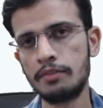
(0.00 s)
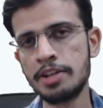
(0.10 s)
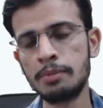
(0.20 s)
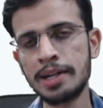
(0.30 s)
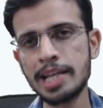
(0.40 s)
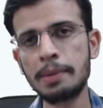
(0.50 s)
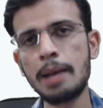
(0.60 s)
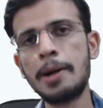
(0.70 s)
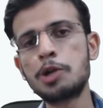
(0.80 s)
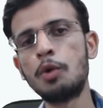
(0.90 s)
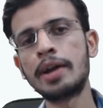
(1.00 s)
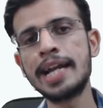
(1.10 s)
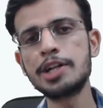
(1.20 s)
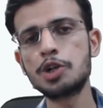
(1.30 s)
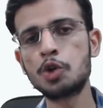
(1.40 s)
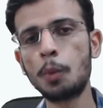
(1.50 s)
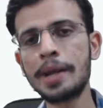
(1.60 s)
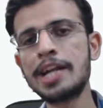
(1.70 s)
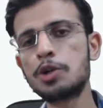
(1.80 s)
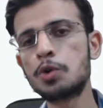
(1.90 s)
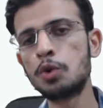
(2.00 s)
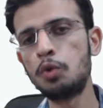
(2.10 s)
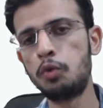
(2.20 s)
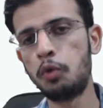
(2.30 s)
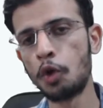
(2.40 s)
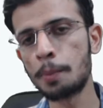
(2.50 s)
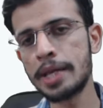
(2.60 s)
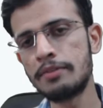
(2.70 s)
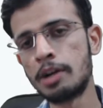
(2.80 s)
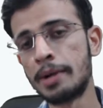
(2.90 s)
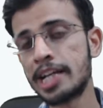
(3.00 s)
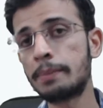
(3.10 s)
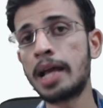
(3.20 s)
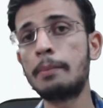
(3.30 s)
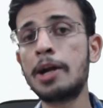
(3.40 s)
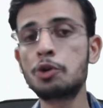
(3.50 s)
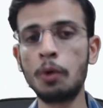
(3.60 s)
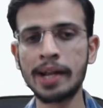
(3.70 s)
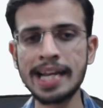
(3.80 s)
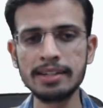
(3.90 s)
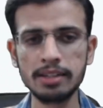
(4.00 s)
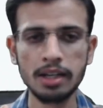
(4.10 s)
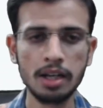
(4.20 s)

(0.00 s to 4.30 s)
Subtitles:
We'll multiply by 2 again. 2P into 2, 4P. We'll multiply by 2 again.